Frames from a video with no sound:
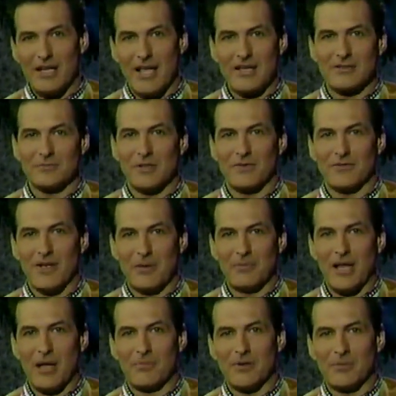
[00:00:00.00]
He asked me if
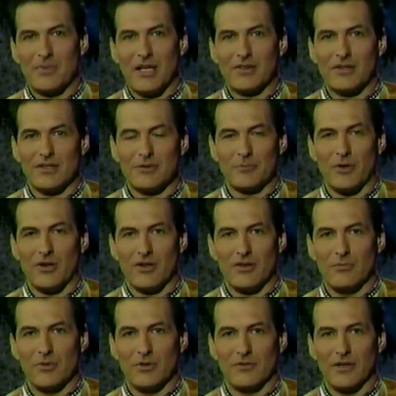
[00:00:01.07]
I'm happy about this part
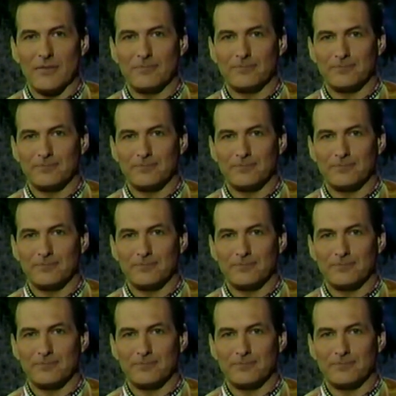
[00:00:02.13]
of the movie.